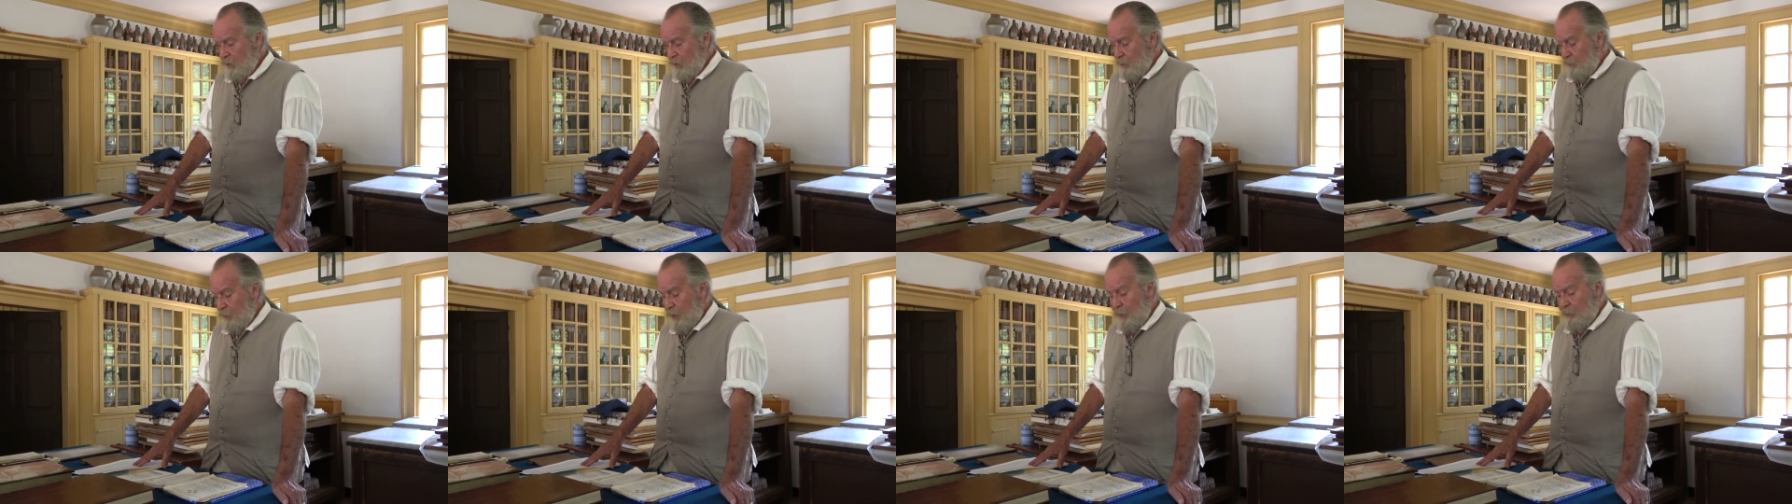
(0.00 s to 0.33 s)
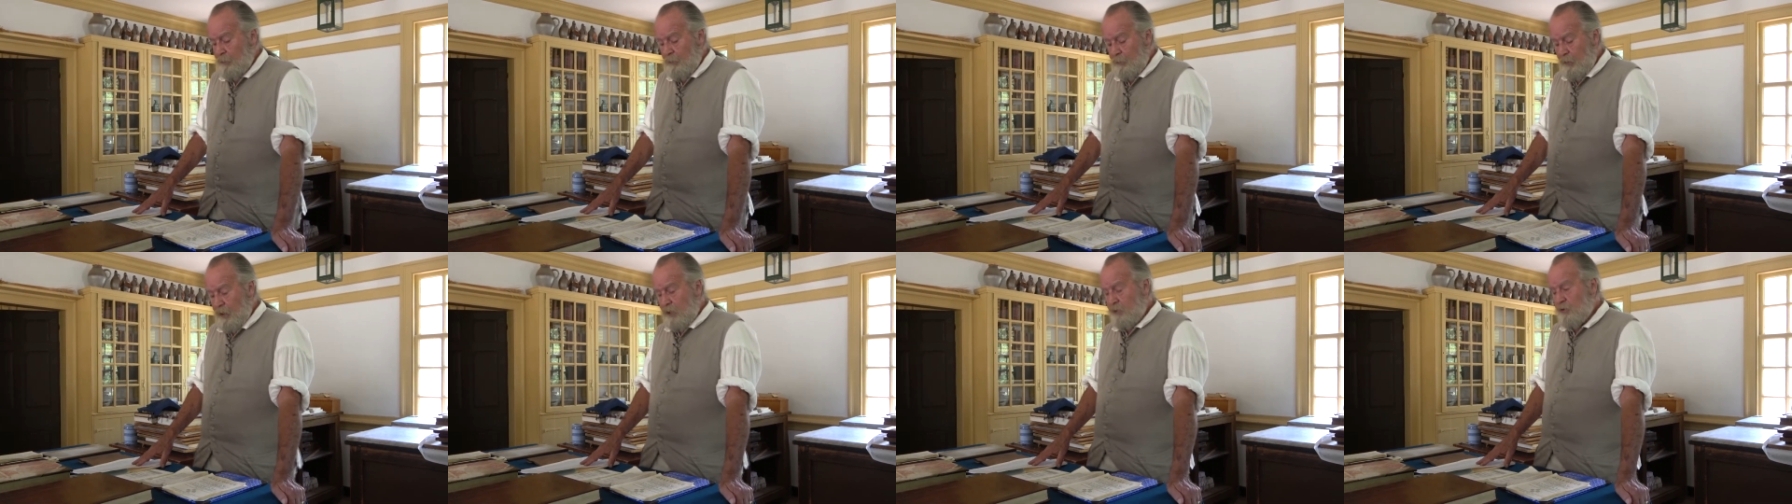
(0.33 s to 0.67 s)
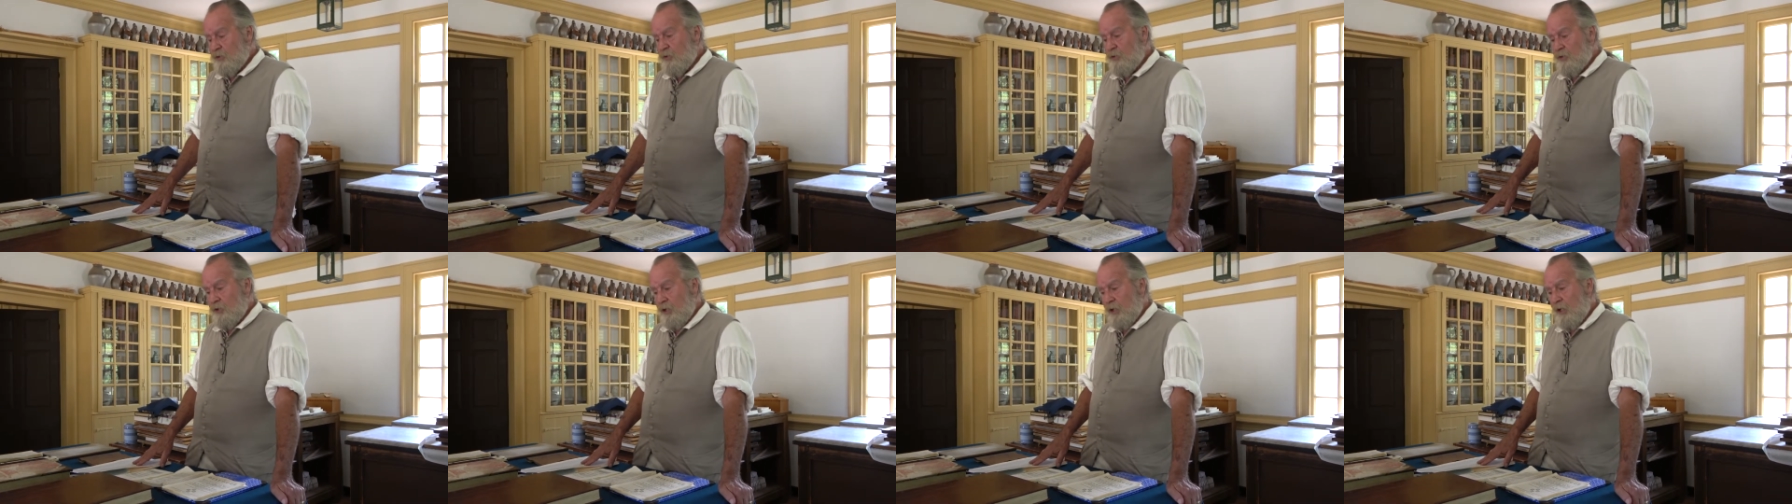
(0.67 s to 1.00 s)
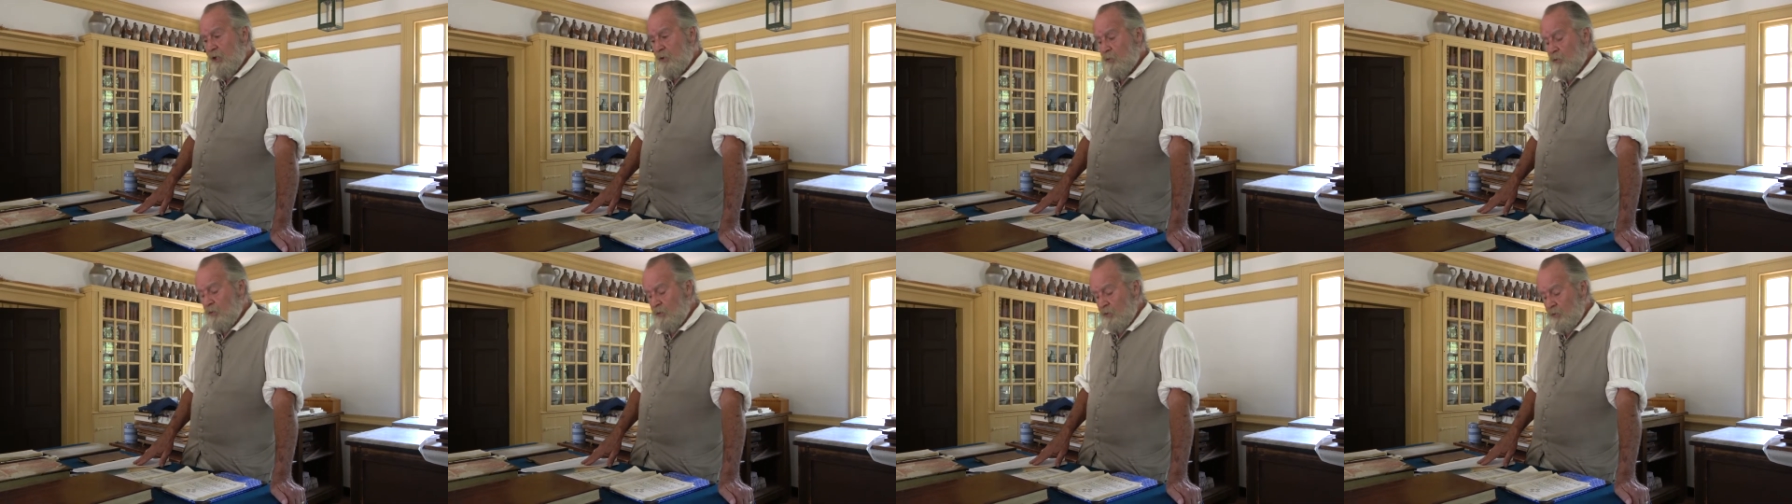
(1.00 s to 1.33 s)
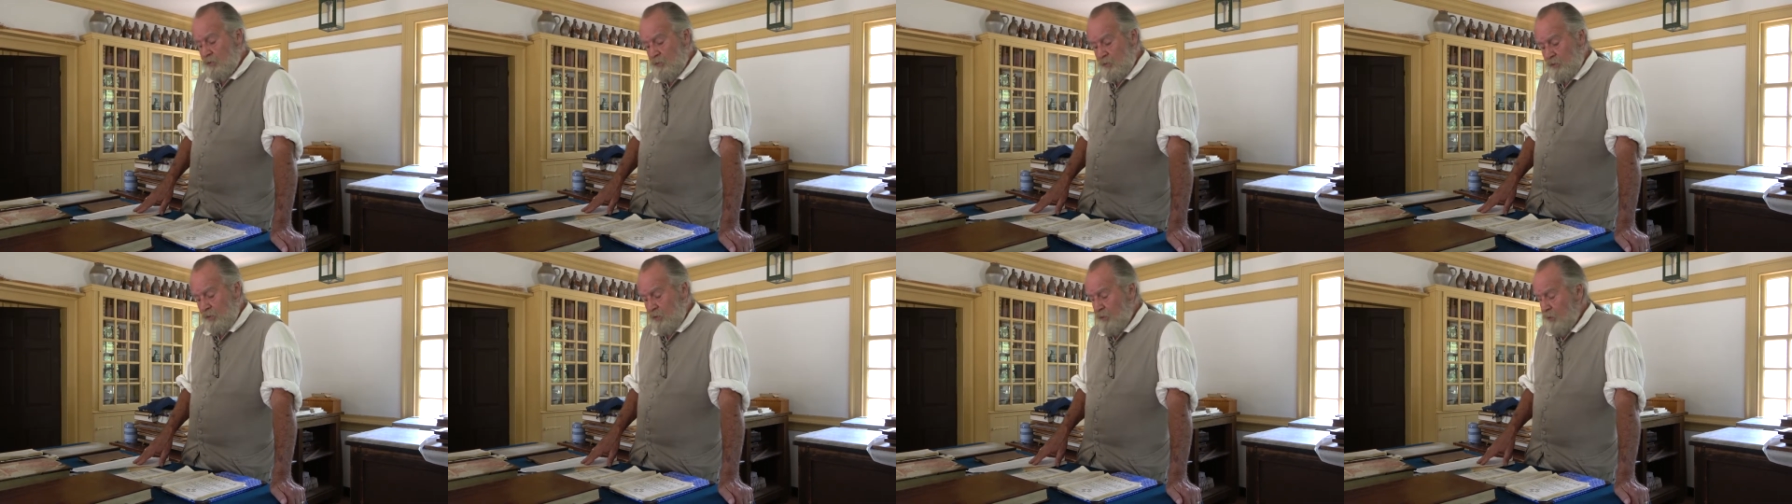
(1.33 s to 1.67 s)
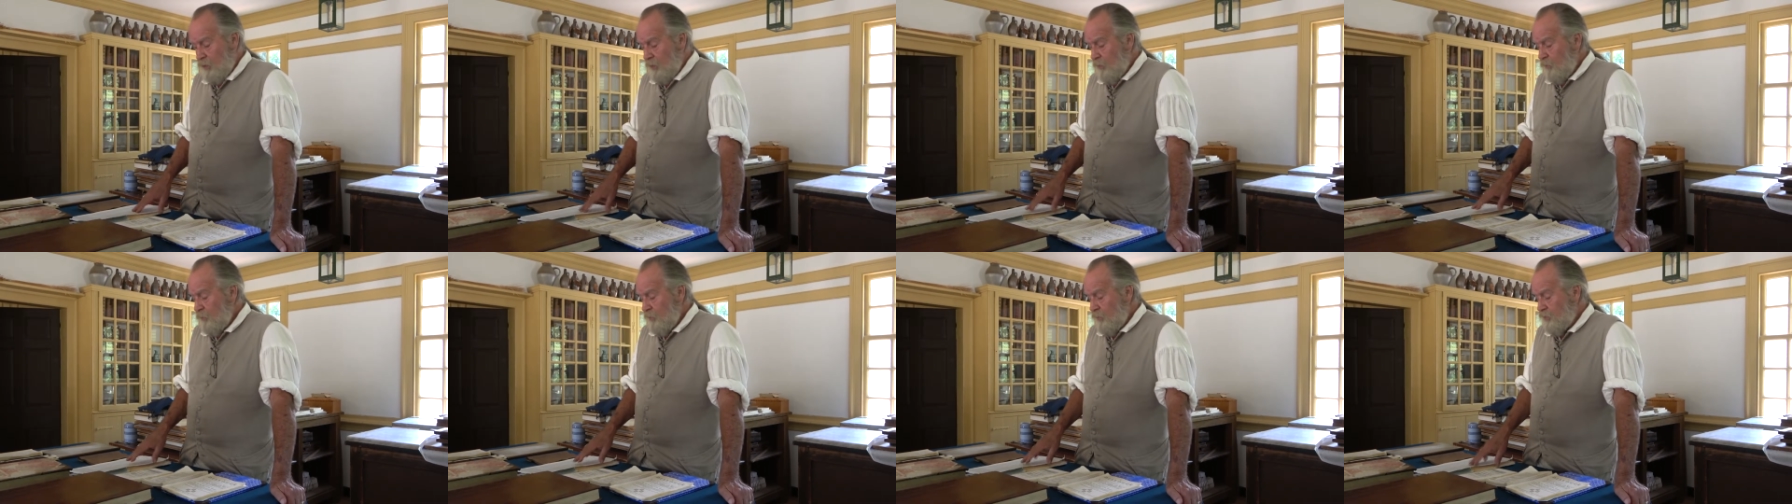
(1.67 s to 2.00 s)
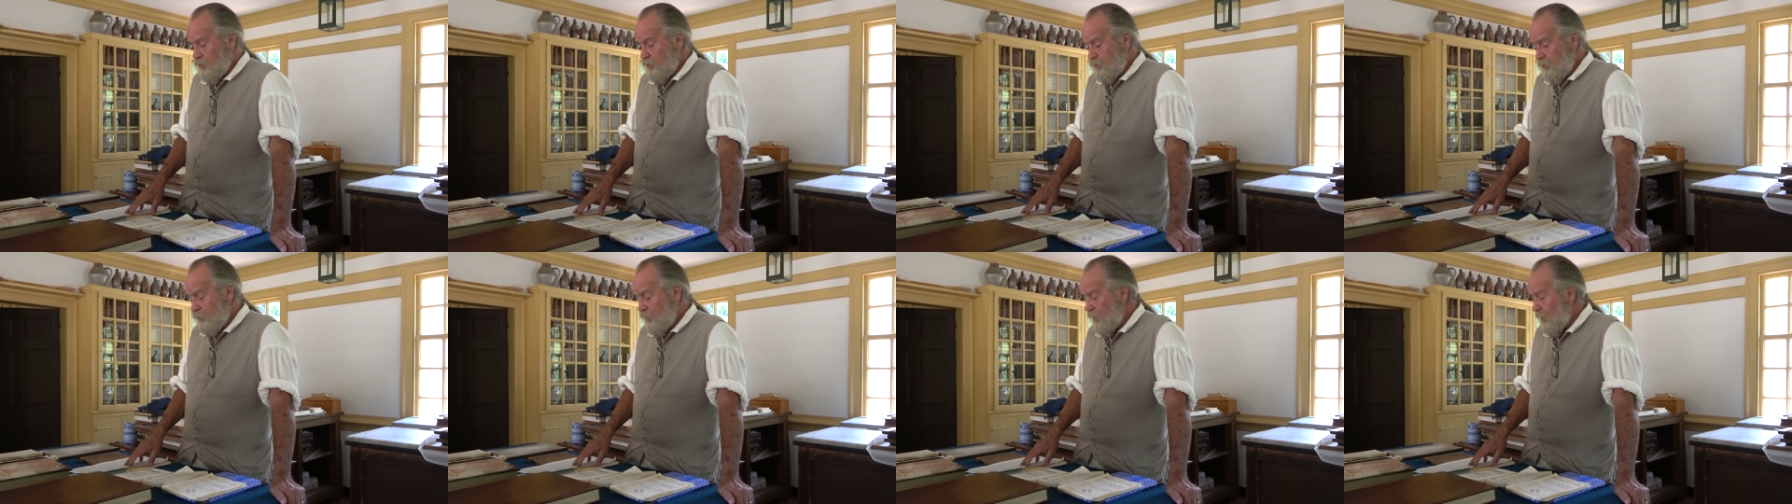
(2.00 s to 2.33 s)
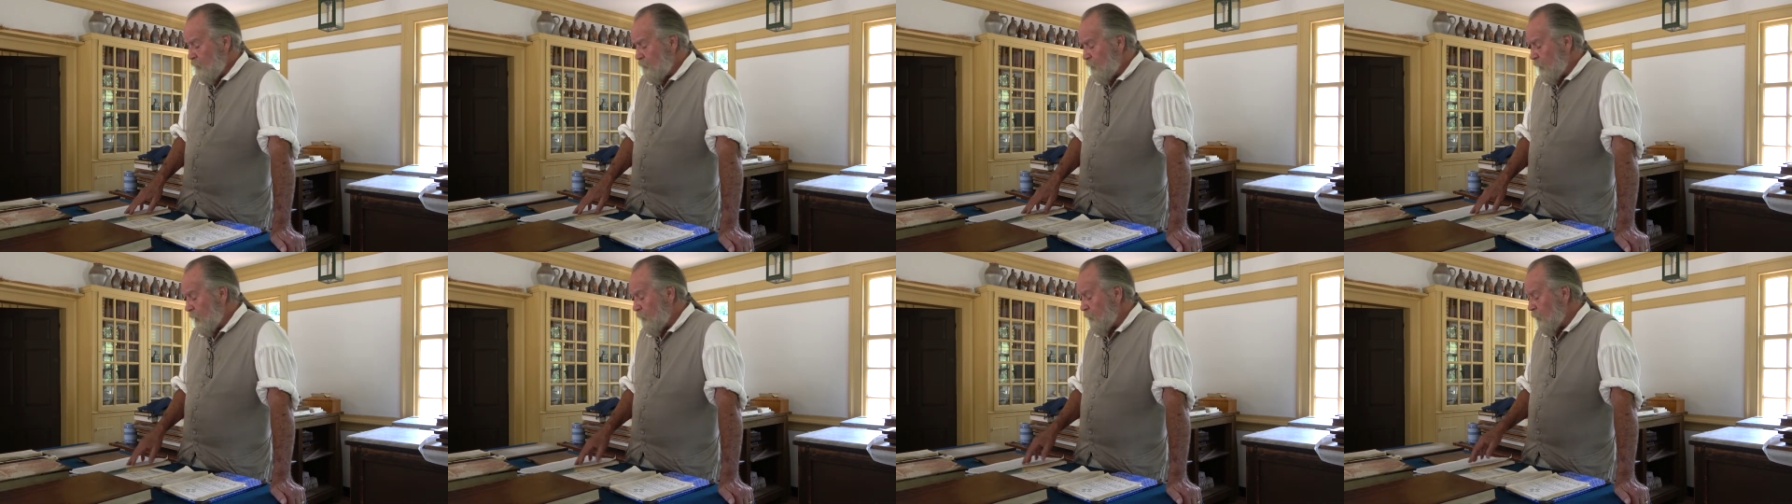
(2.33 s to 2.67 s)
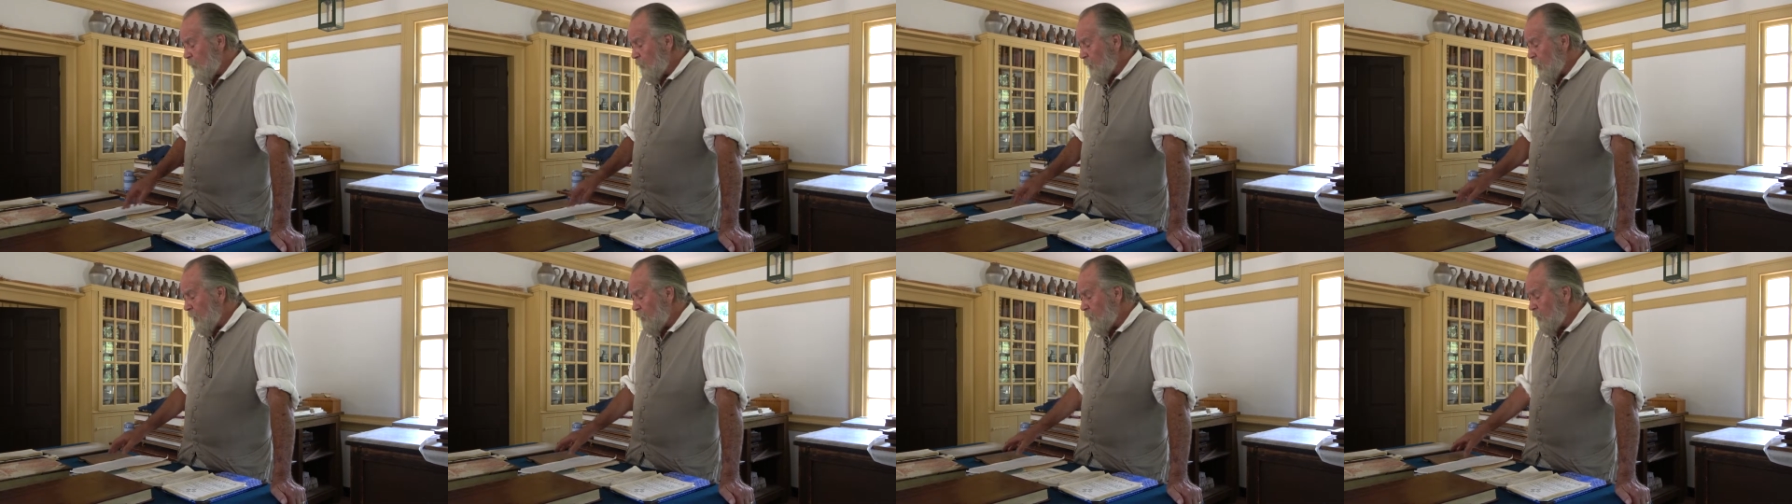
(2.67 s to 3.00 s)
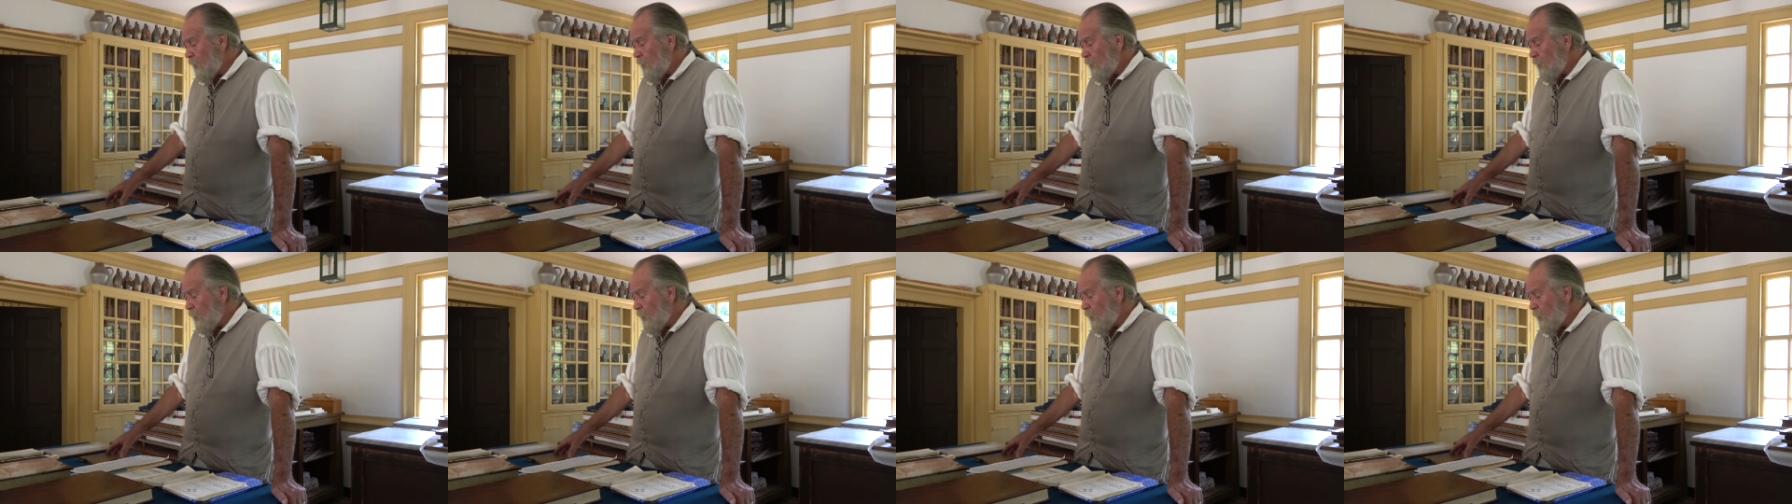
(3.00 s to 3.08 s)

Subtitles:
Paperbacks usually had wood, but you do have paperback